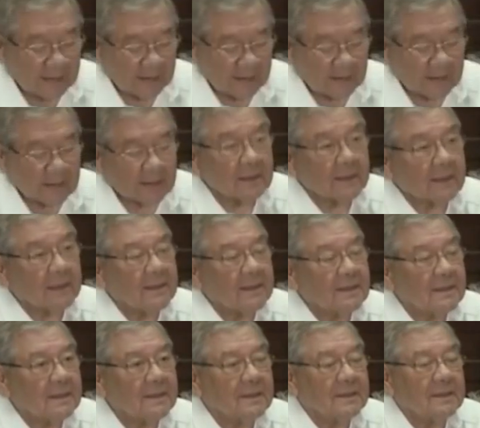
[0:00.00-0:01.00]
the current
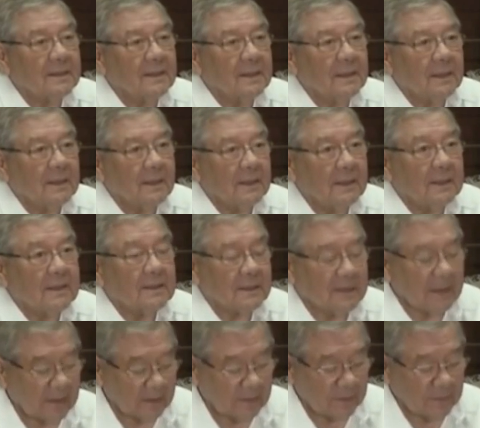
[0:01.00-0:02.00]
crisis is
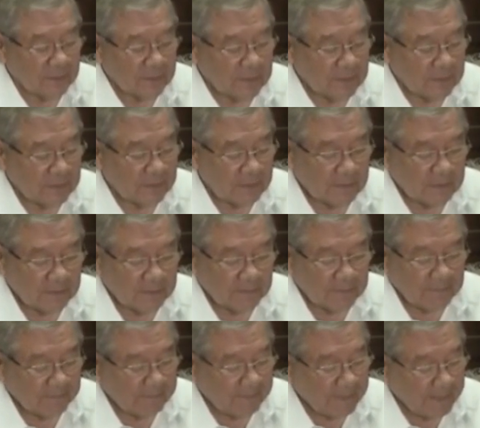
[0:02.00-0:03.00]
serious.
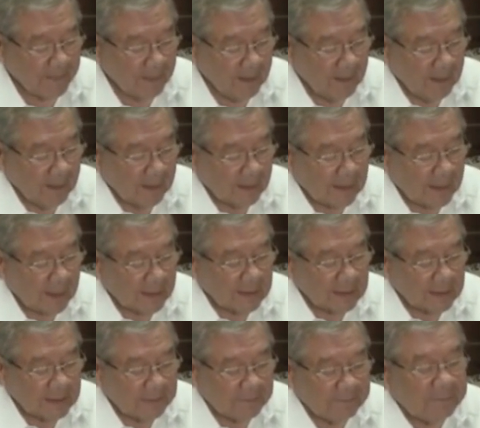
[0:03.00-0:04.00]

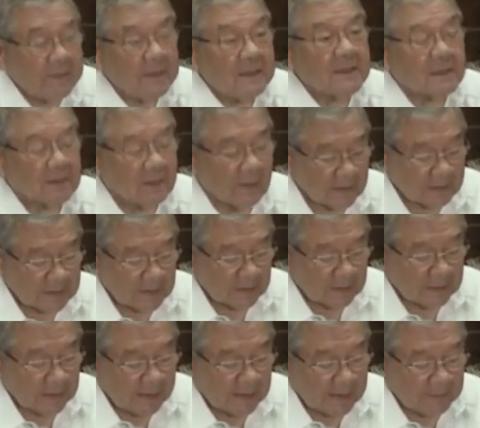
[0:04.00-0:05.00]
Currently, peace talks are
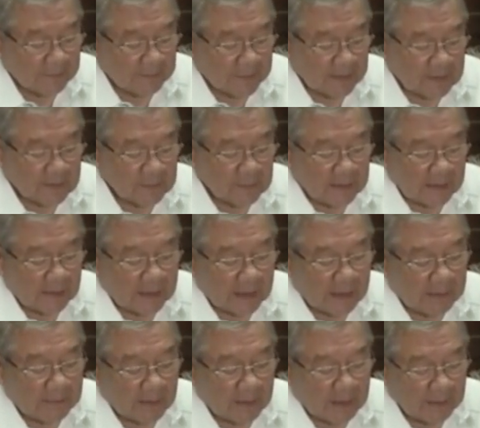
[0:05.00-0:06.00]
taking place with the
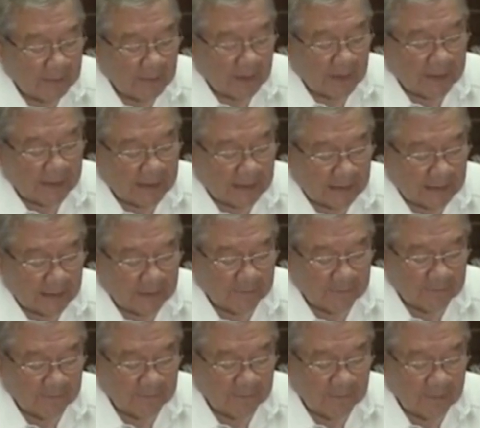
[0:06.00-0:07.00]
MILF,
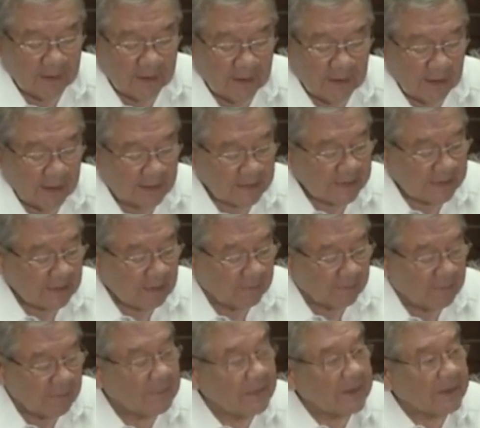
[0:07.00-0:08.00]
as the
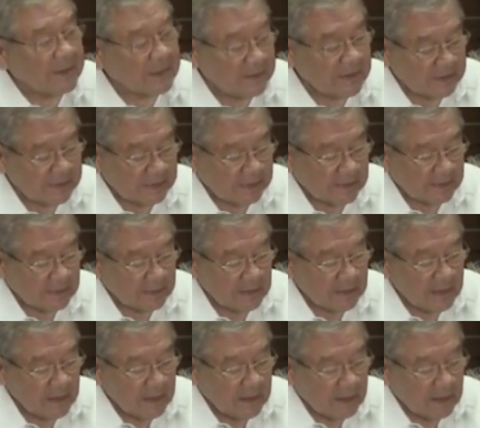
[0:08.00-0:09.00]
government is still
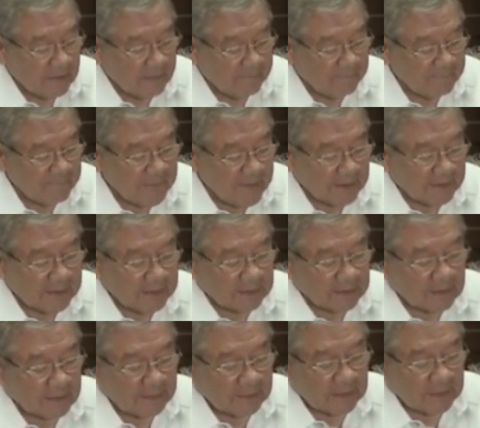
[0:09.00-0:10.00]
very
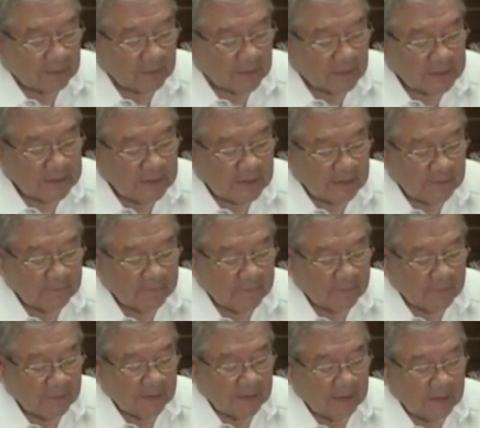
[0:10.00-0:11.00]
determined to achieve
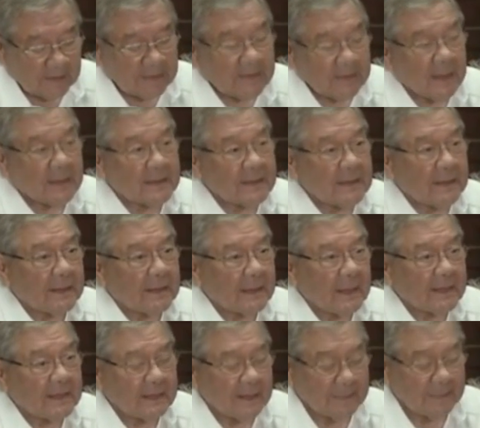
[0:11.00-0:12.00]
a just and
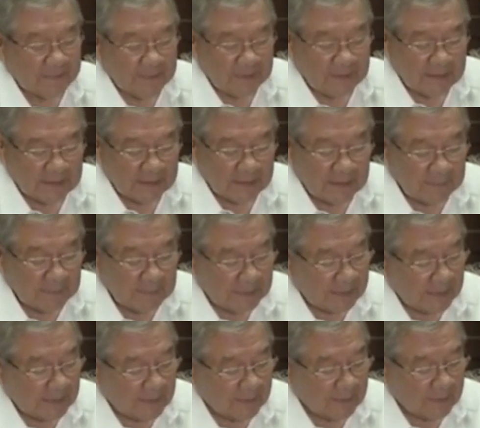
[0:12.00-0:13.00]
lasting peace in
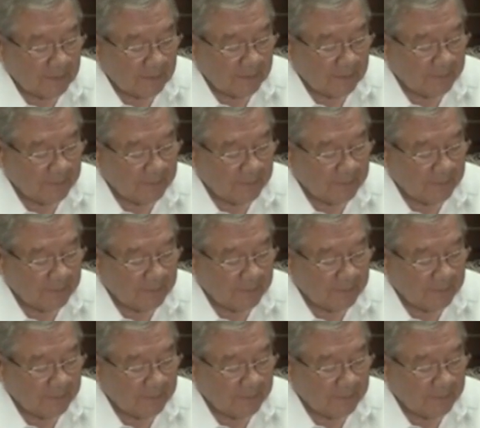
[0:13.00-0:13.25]
Mindanao.